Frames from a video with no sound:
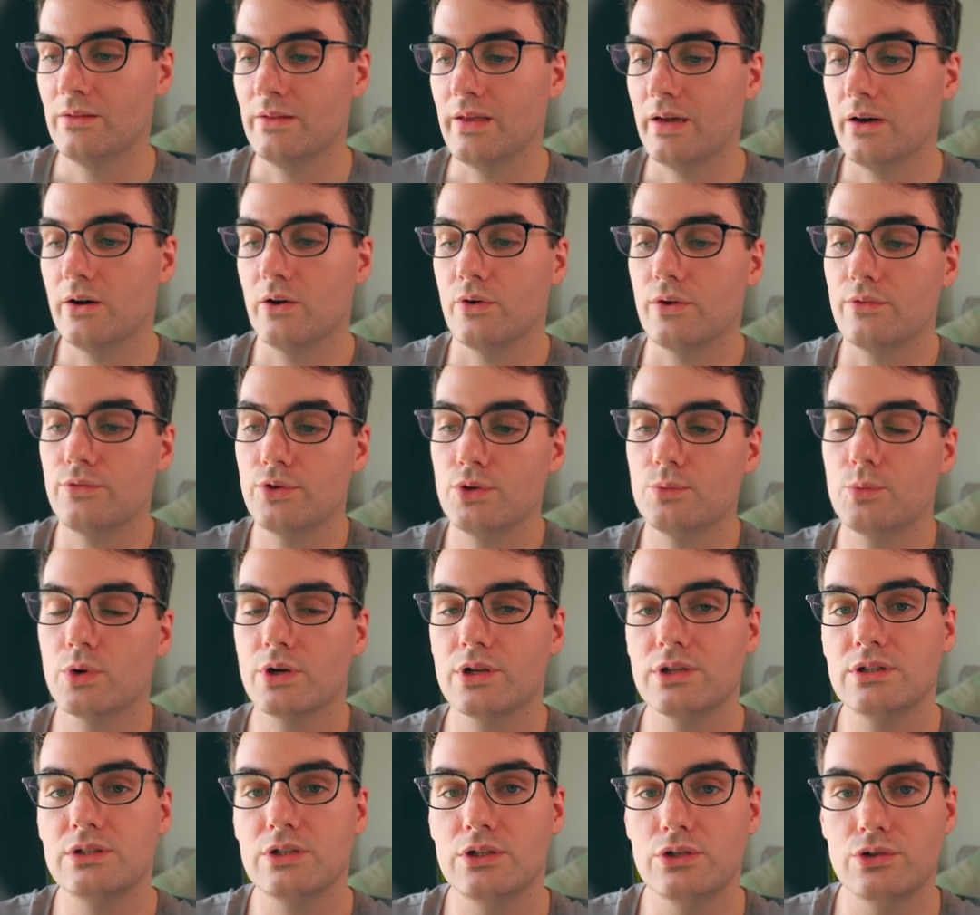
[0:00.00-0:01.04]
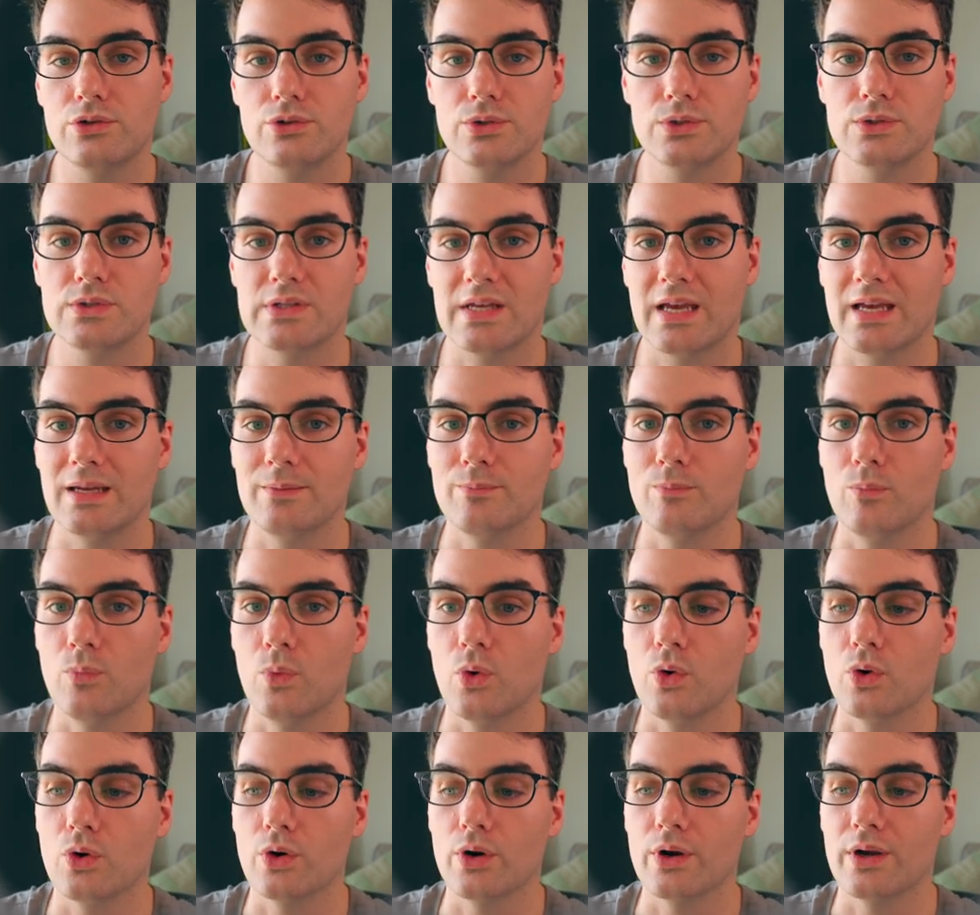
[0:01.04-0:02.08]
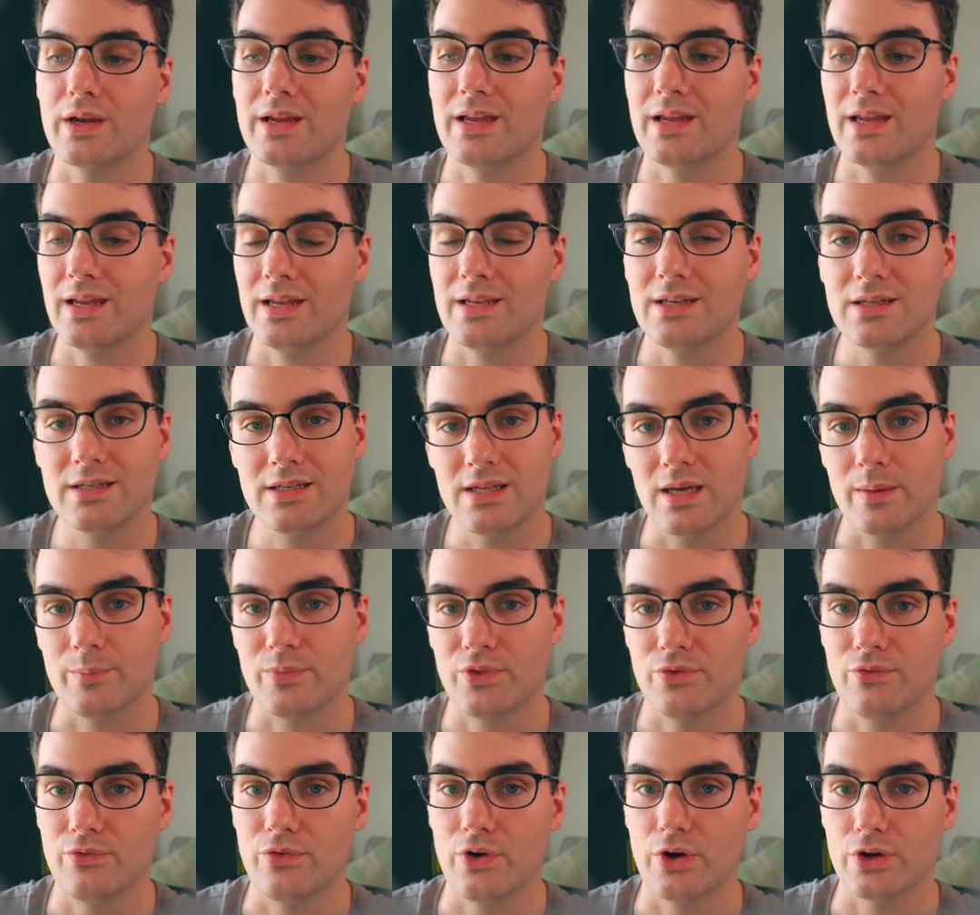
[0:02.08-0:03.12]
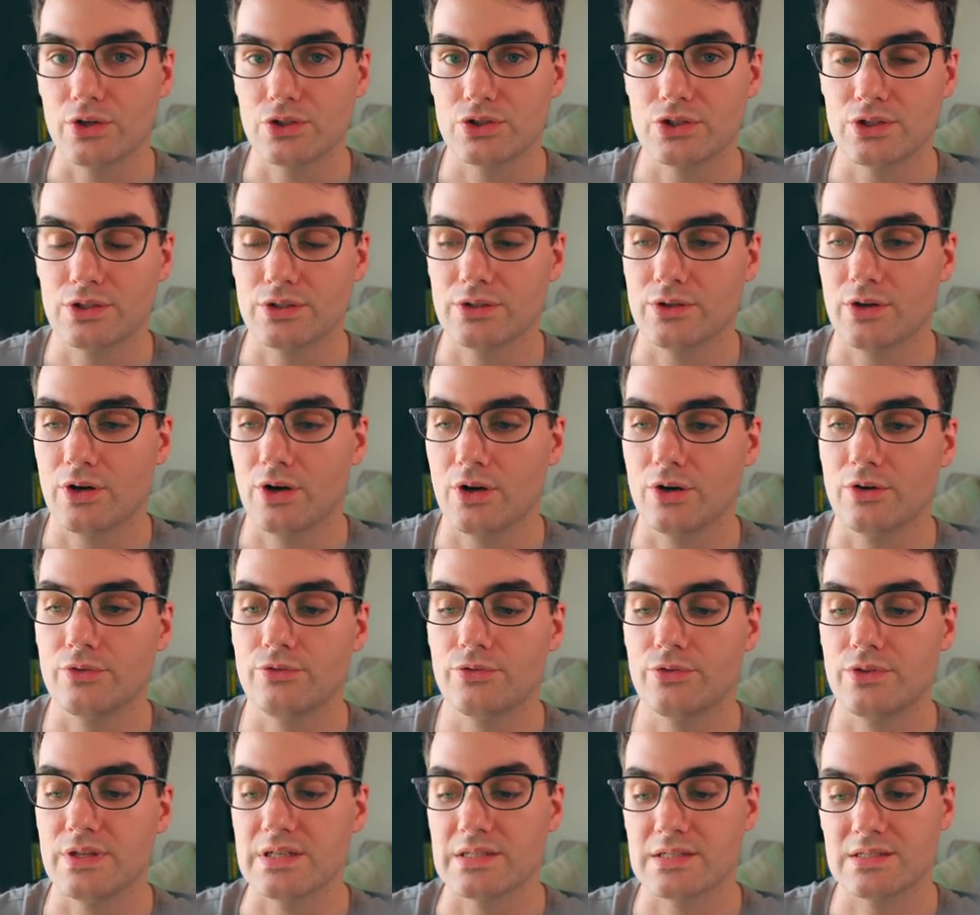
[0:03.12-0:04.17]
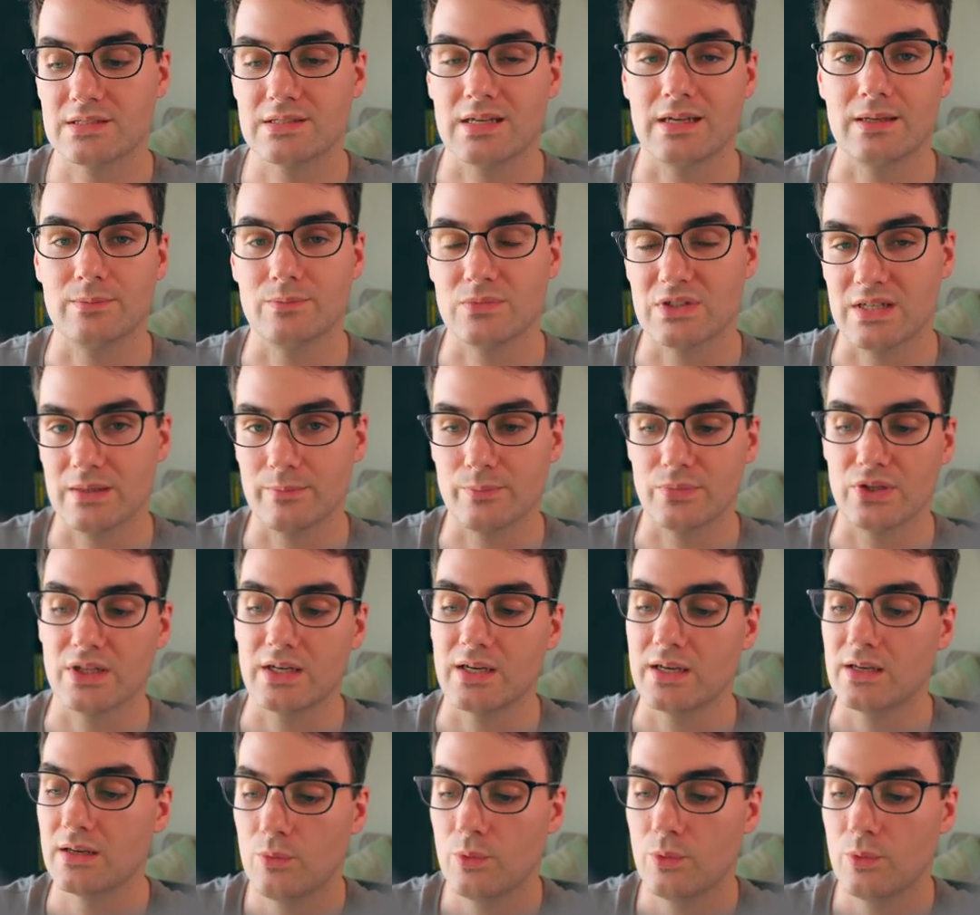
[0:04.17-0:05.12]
Now, if you wanted to use a more in-depth version of this same template,